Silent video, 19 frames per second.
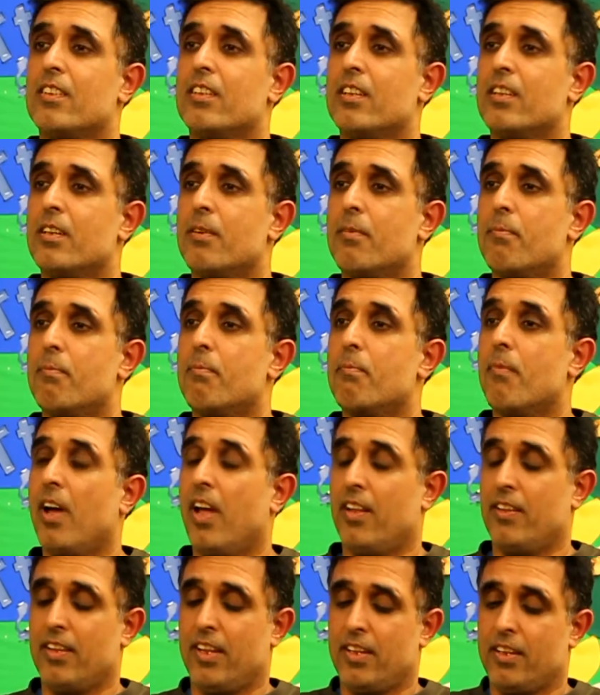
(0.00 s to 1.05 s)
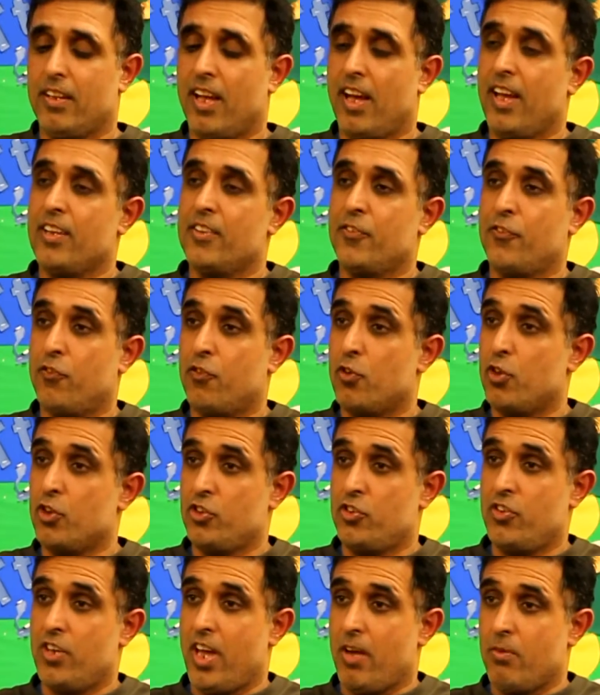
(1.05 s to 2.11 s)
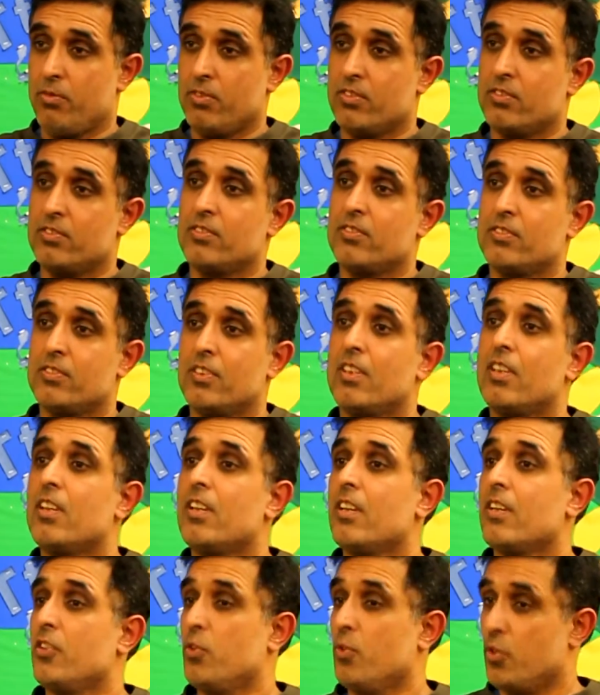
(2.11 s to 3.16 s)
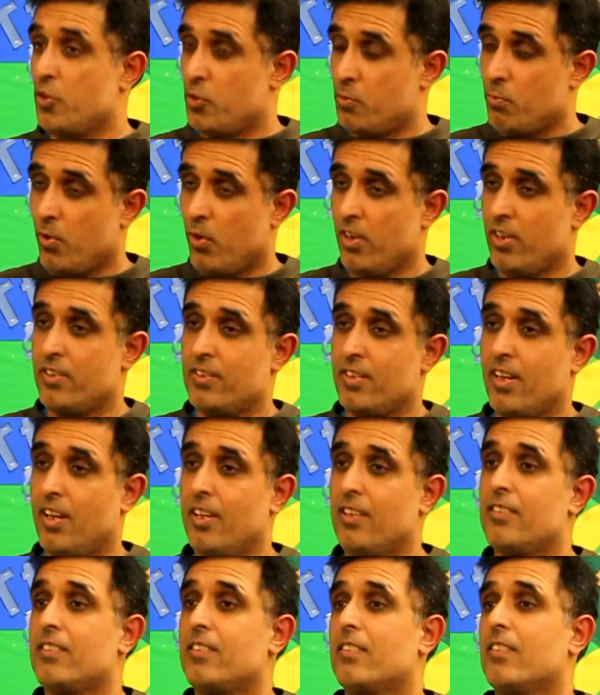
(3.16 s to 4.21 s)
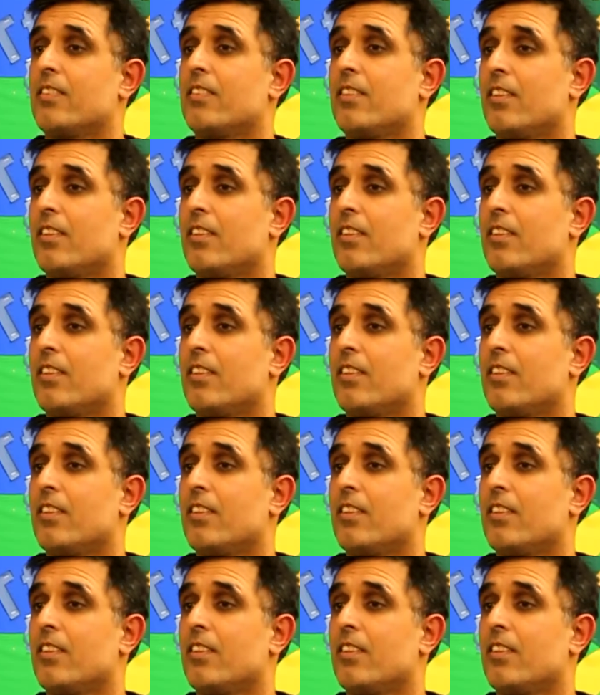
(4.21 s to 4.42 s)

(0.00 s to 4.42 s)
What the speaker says: and then that is forged down to a smaller size,